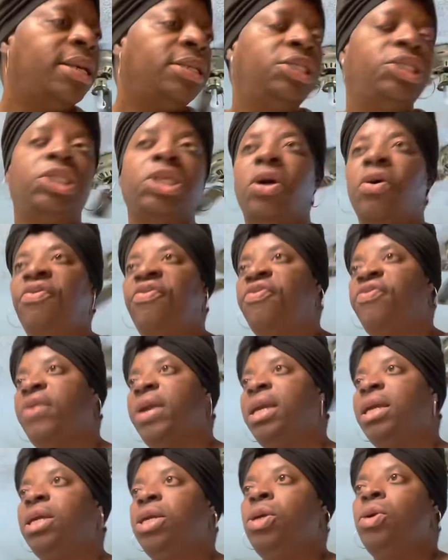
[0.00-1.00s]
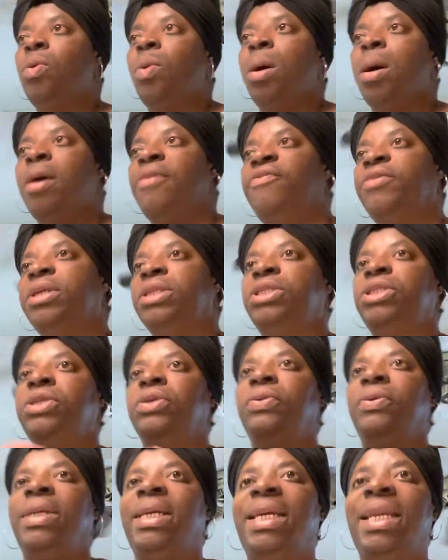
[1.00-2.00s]
So, thank you all for
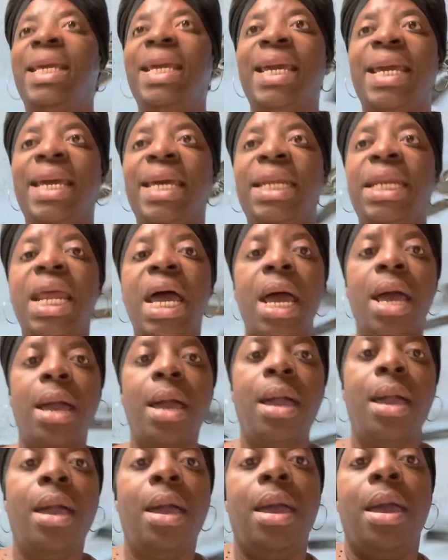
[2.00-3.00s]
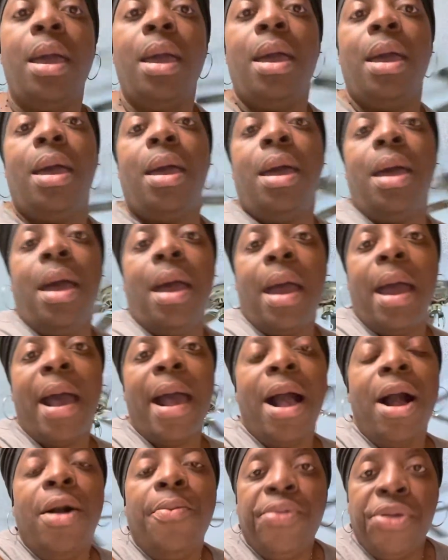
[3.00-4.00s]
tuning in.
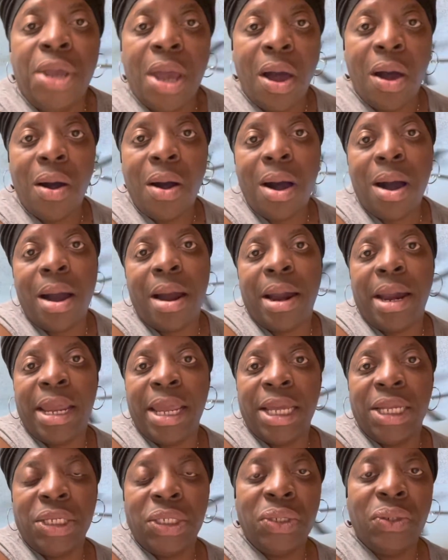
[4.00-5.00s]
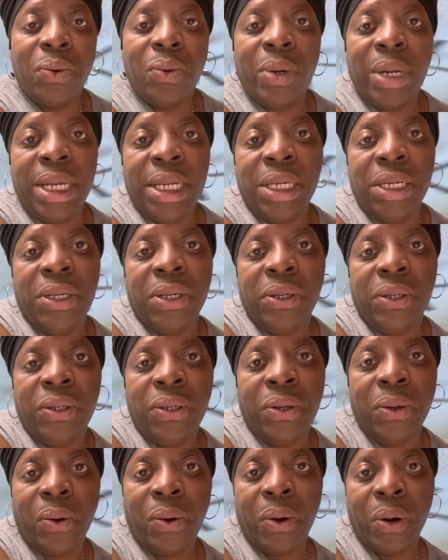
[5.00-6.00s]
I hope y'all are enjoying
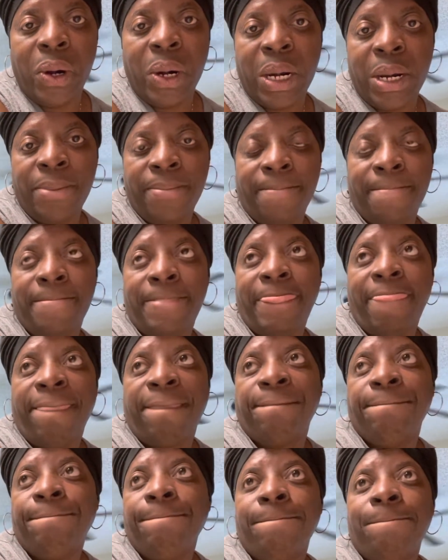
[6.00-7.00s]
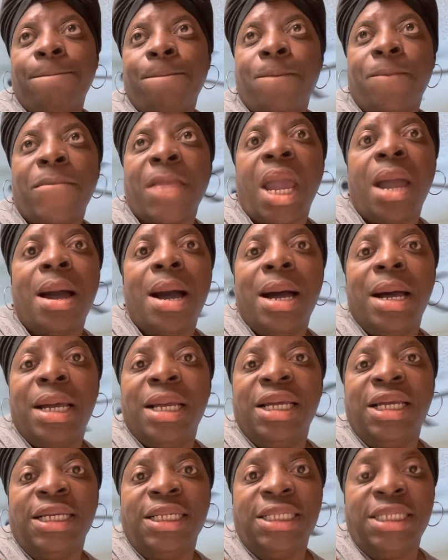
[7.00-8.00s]
your
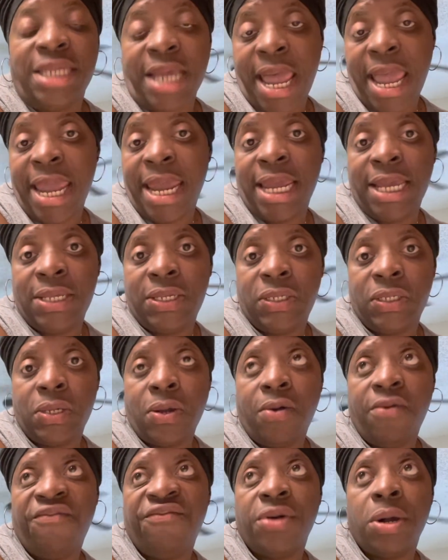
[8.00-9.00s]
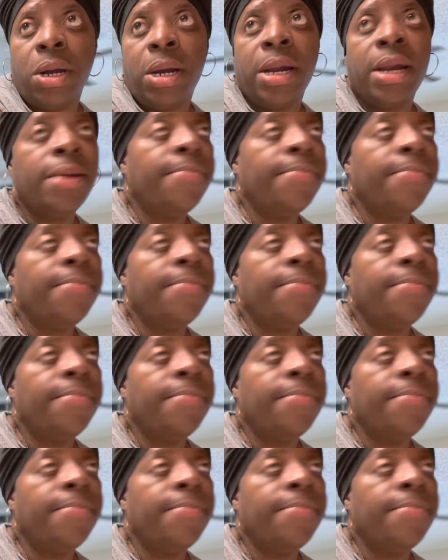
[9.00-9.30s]
uh, day so far.